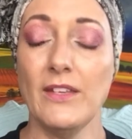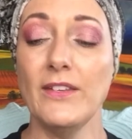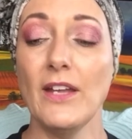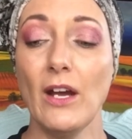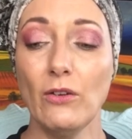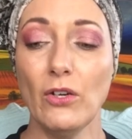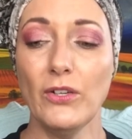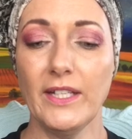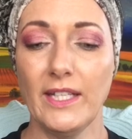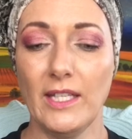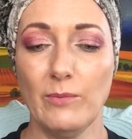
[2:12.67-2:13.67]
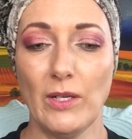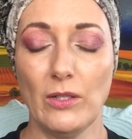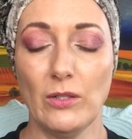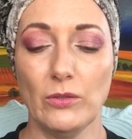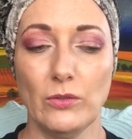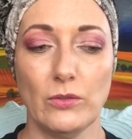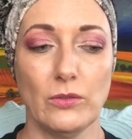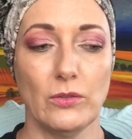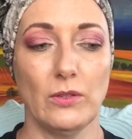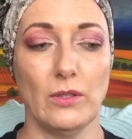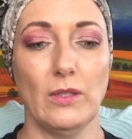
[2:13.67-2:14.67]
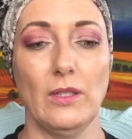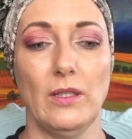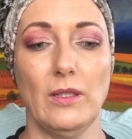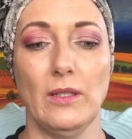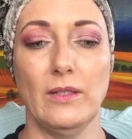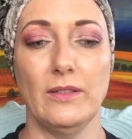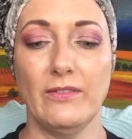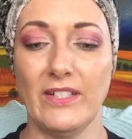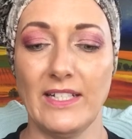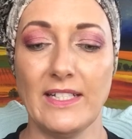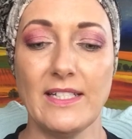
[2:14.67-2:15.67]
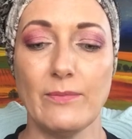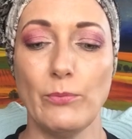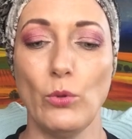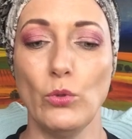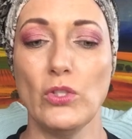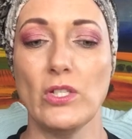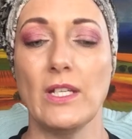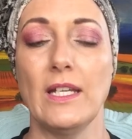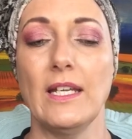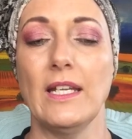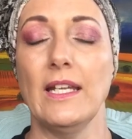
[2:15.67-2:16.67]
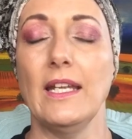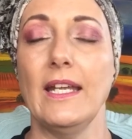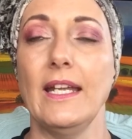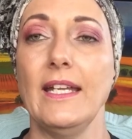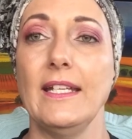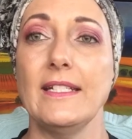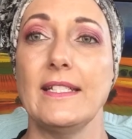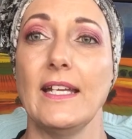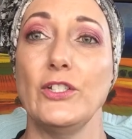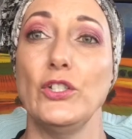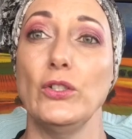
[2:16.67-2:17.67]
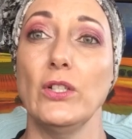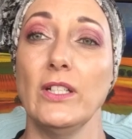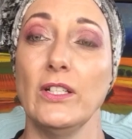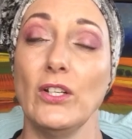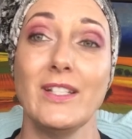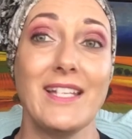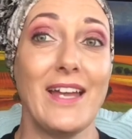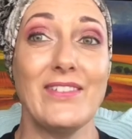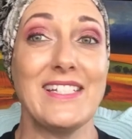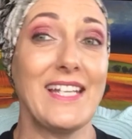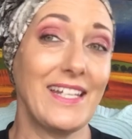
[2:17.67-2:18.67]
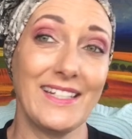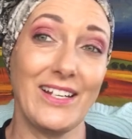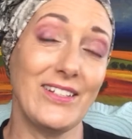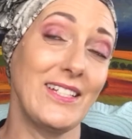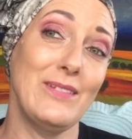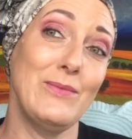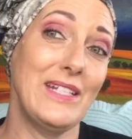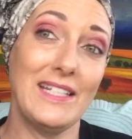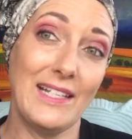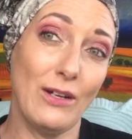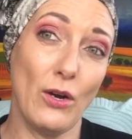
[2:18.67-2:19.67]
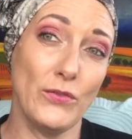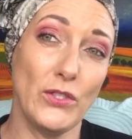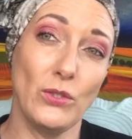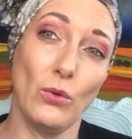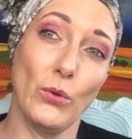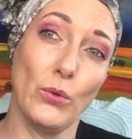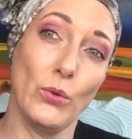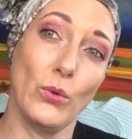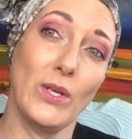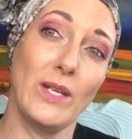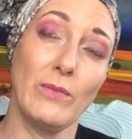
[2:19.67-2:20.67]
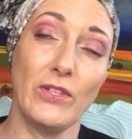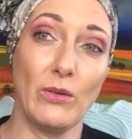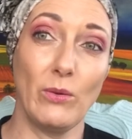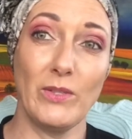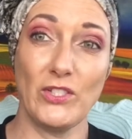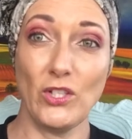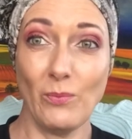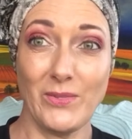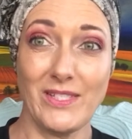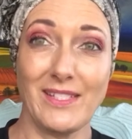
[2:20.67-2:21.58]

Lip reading: no on a chemo device, port, is that you're going to not have it taken out immediately after your chemotherapy stops.